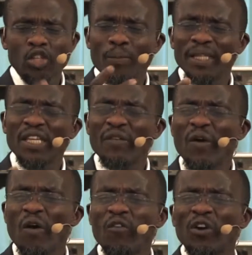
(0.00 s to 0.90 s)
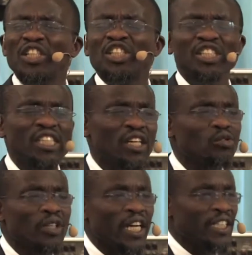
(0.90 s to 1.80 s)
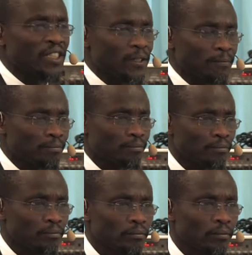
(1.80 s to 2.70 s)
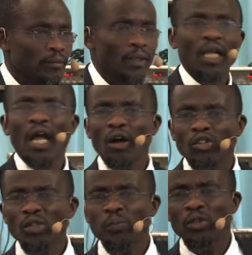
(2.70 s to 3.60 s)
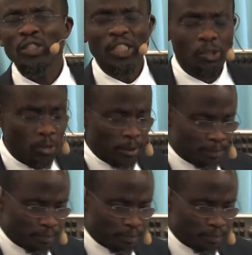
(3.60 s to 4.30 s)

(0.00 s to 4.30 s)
will be difficult for the children to get it. I'll just put it this way.